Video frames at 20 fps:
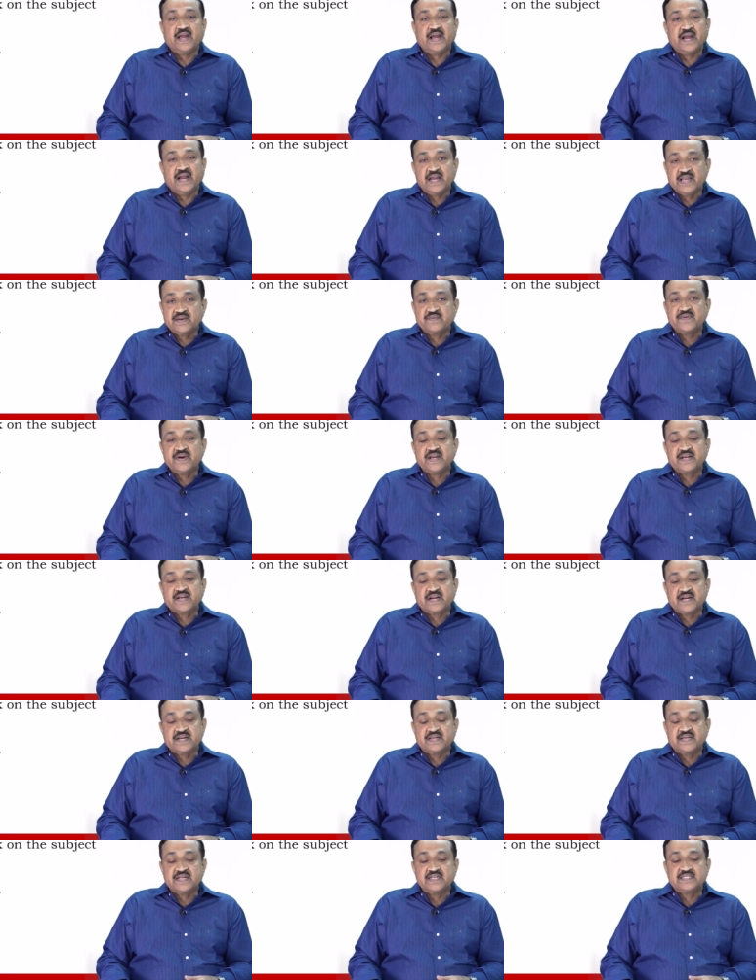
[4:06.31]
Adequate
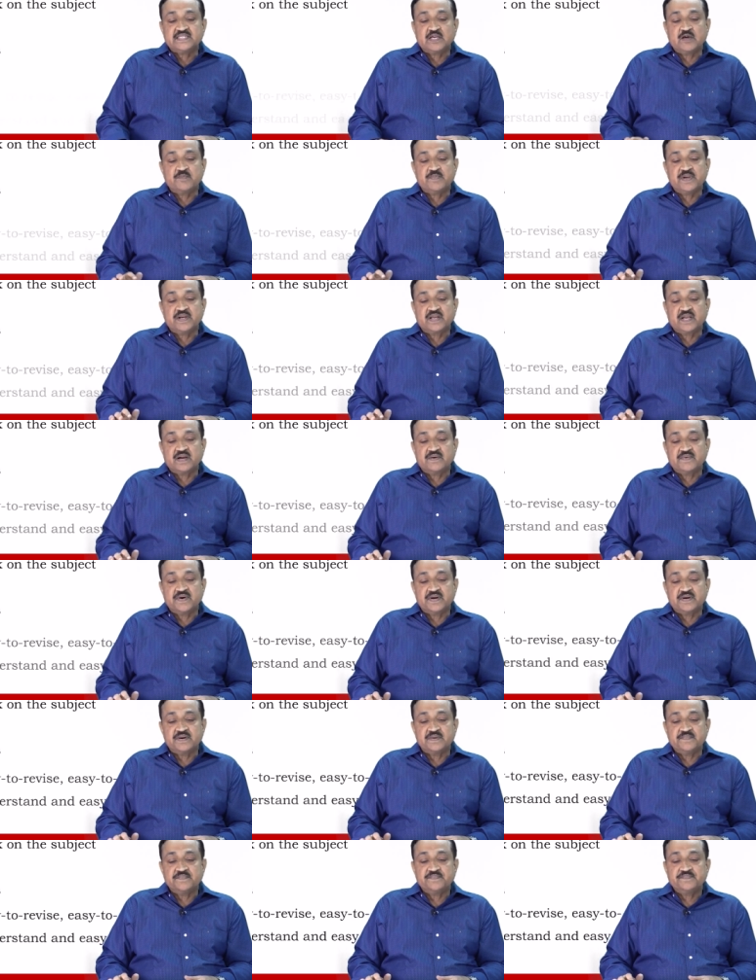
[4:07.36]
contents have been
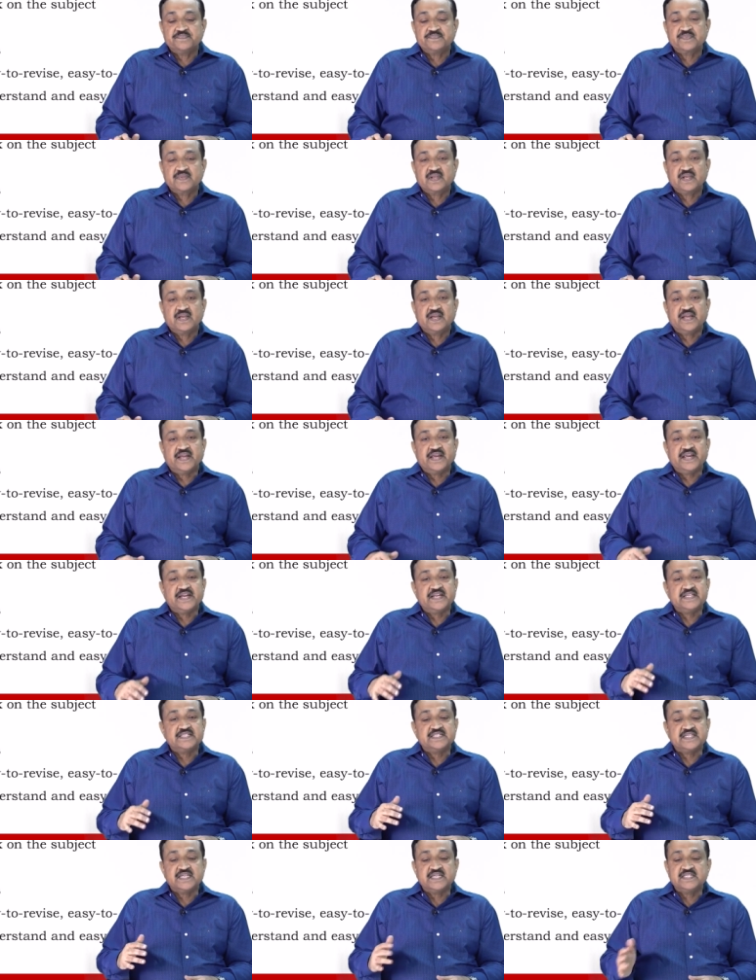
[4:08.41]
covered. It
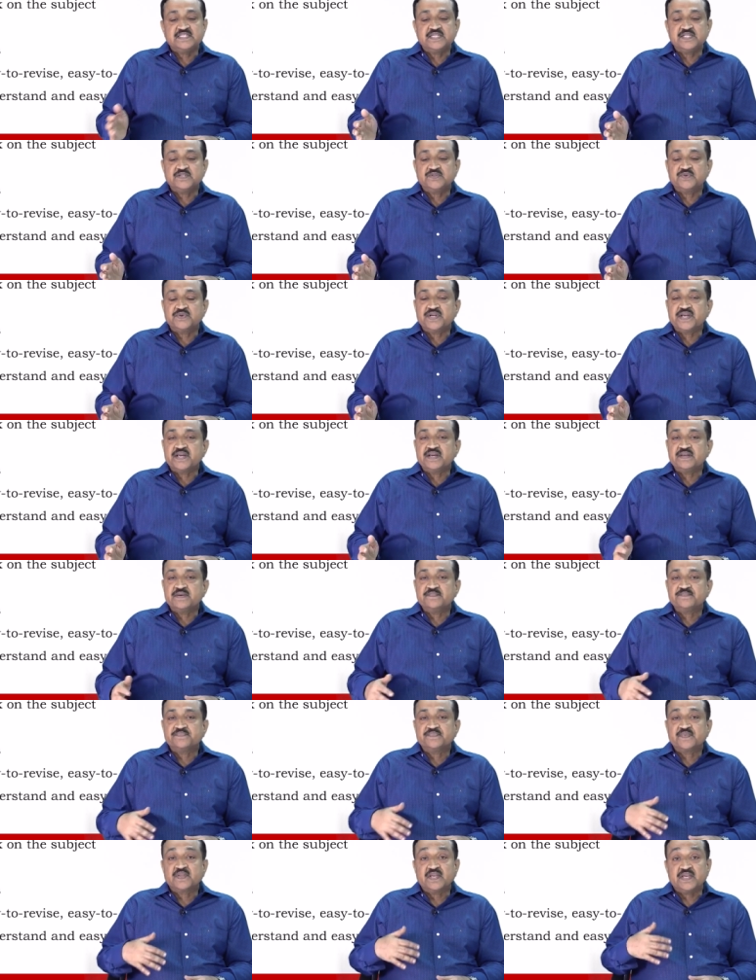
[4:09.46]
is easy to read,
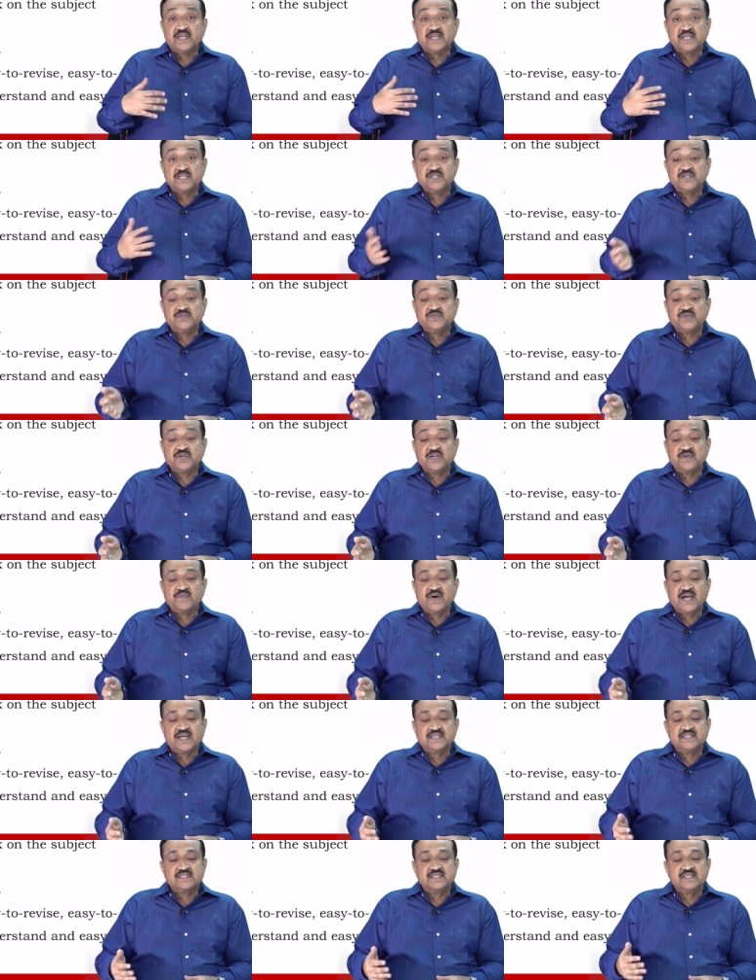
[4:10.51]
easy to
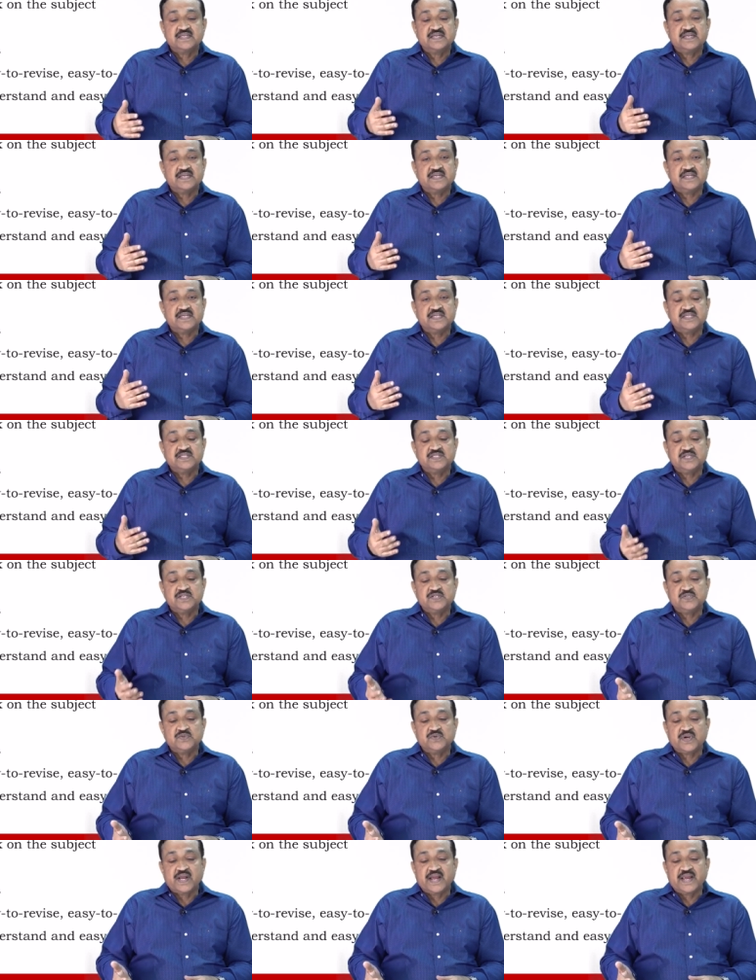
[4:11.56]
revise, easy
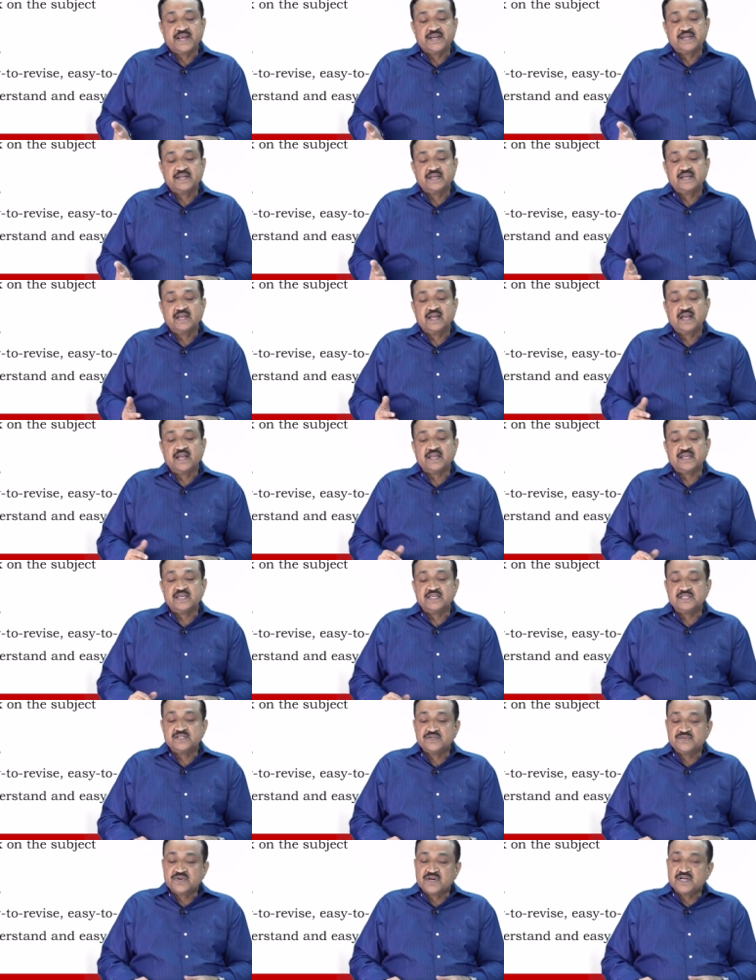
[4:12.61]
to write,
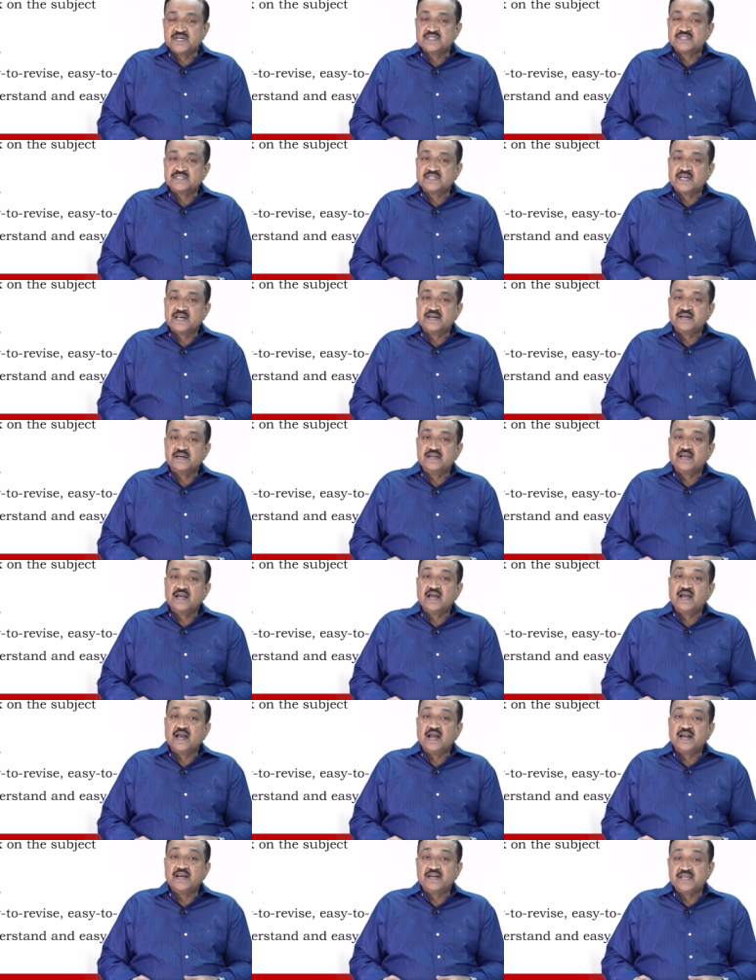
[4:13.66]
easy to understand,
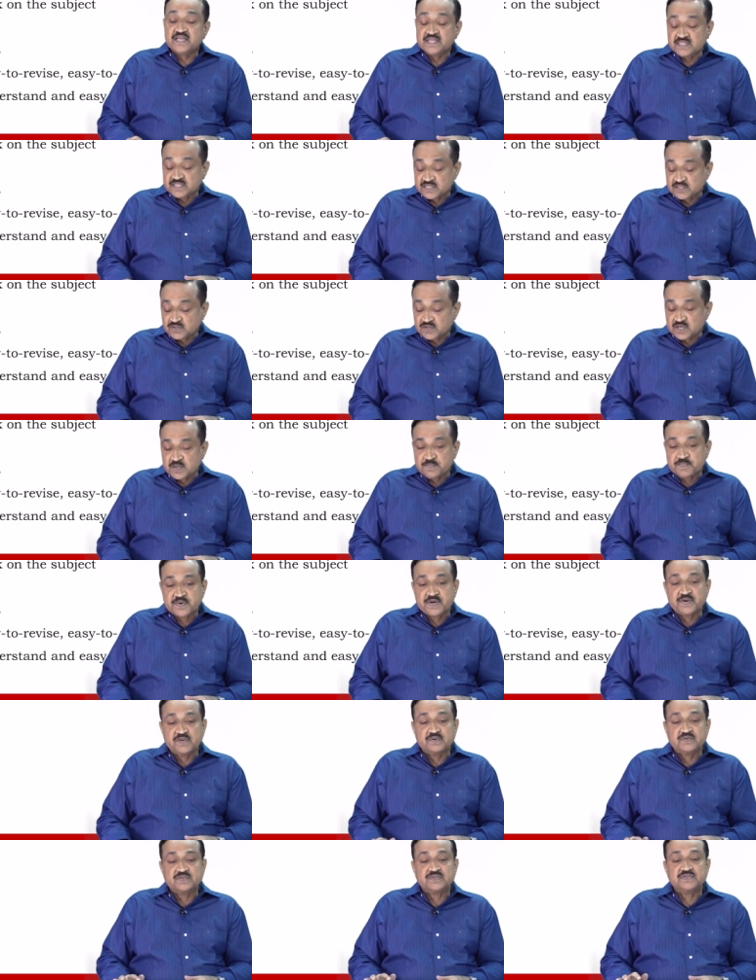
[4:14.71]
and easy to
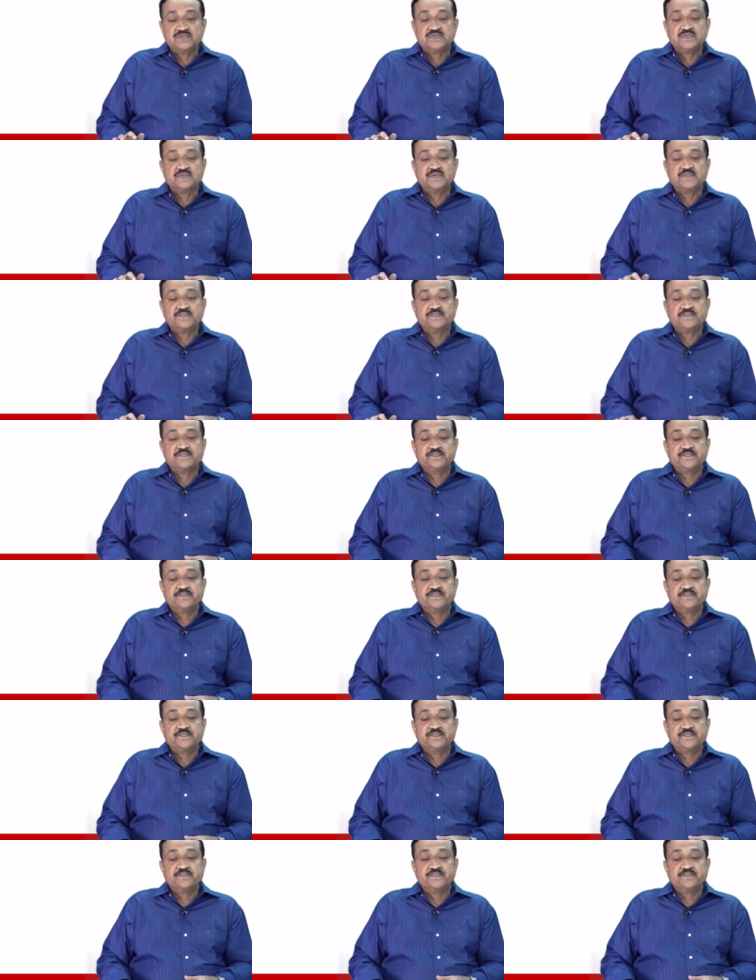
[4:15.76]
reproduce.